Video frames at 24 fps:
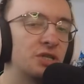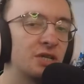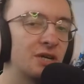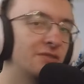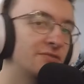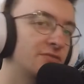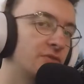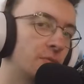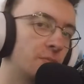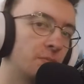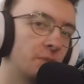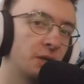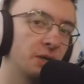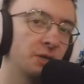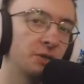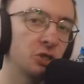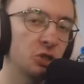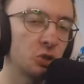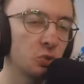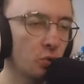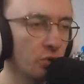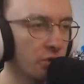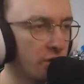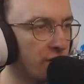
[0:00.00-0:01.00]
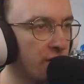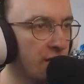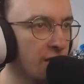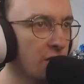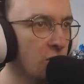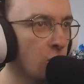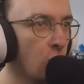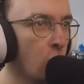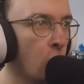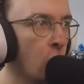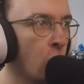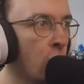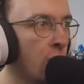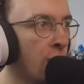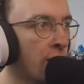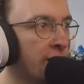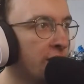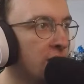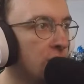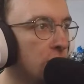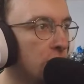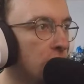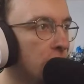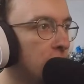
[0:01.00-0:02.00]
I've not played this one in a
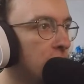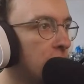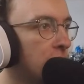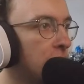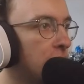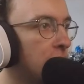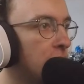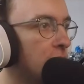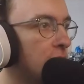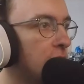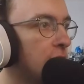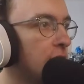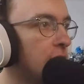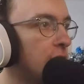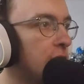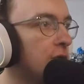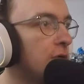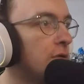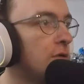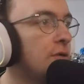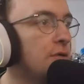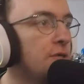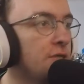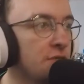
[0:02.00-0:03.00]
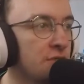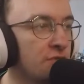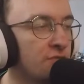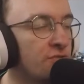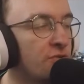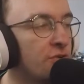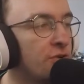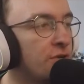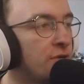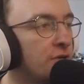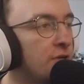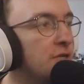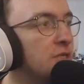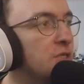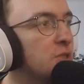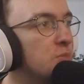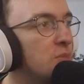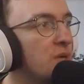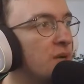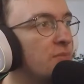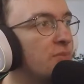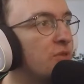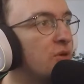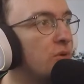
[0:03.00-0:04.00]
while. It's a very nice
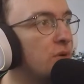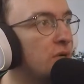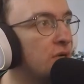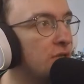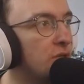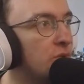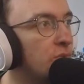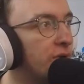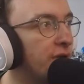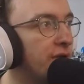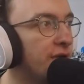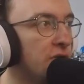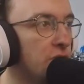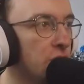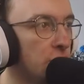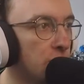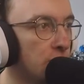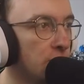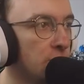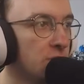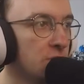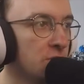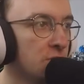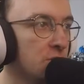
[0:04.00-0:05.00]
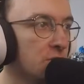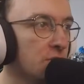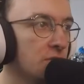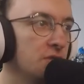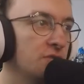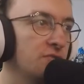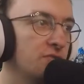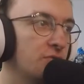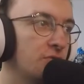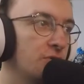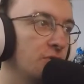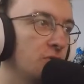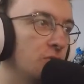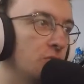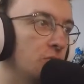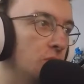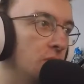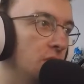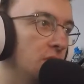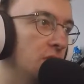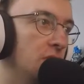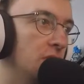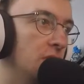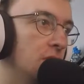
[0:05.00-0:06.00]
map though, I like the way it looks. It's got this very
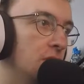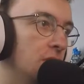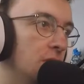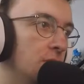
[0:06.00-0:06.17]
cool little uh,